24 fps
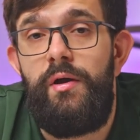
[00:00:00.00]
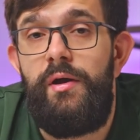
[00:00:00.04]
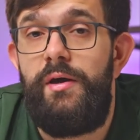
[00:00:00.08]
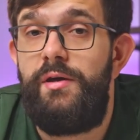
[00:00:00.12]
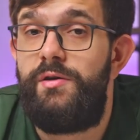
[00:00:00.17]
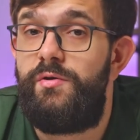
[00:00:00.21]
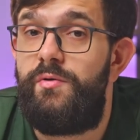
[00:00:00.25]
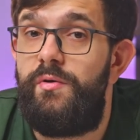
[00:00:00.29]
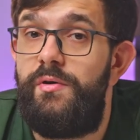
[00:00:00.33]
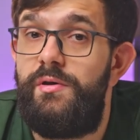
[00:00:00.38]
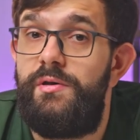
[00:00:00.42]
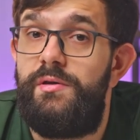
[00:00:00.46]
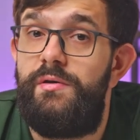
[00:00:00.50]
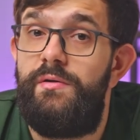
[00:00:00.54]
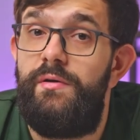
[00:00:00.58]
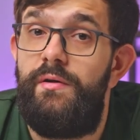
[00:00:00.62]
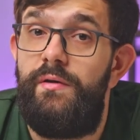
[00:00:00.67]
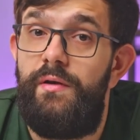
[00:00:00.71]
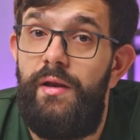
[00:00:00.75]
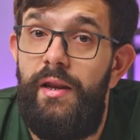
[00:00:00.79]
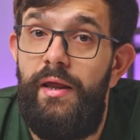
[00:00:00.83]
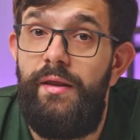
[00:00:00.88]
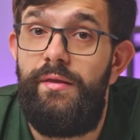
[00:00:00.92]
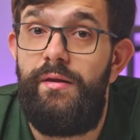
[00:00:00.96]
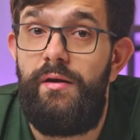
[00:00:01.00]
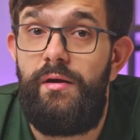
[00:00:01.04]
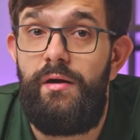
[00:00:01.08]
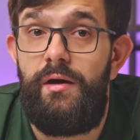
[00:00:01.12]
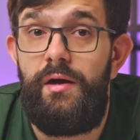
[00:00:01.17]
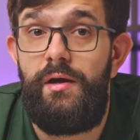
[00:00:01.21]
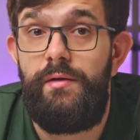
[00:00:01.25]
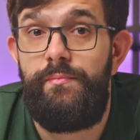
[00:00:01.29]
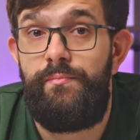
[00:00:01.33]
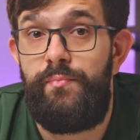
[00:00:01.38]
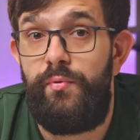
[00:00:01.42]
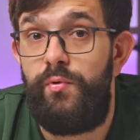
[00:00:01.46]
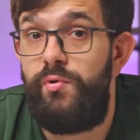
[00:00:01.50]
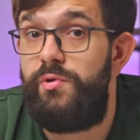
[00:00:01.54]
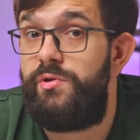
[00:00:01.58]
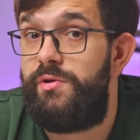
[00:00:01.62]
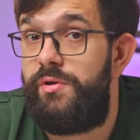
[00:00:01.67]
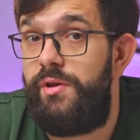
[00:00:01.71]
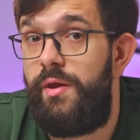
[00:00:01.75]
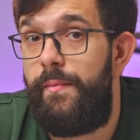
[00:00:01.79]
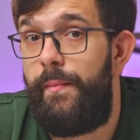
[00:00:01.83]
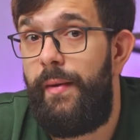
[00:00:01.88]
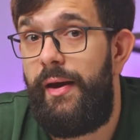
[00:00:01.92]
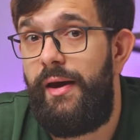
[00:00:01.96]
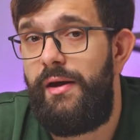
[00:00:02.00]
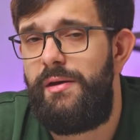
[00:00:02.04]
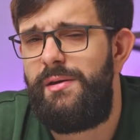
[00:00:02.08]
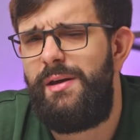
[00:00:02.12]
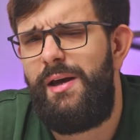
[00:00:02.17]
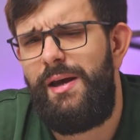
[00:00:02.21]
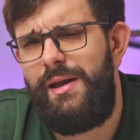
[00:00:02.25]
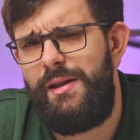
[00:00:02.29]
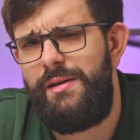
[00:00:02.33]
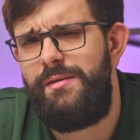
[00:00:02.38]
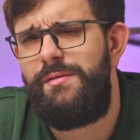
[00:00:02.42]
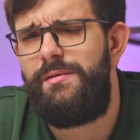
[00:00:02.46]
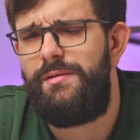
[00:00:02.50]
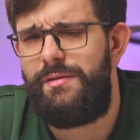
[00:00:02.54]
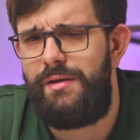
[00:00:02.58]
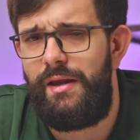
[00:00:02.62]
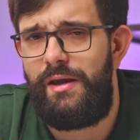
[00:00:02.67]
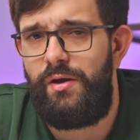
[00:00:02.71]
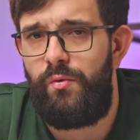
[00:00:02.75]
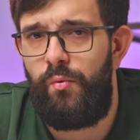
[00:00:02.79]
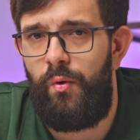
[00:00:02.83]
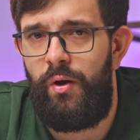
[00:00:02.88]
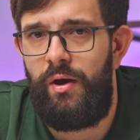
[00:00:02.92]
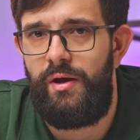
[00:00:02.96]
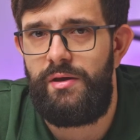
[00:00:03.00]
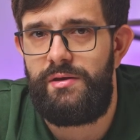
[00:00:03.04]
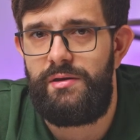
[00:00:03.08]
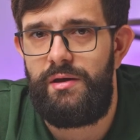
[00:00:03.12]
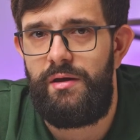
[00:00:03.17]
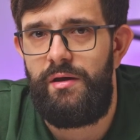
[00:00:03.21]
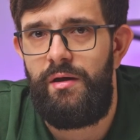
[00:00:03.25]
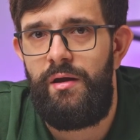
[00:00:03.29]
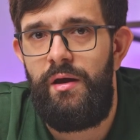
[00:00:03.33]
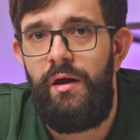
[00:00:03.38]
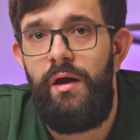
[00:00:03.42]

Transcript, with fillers: is going to let the card boost to the max and stay quieter,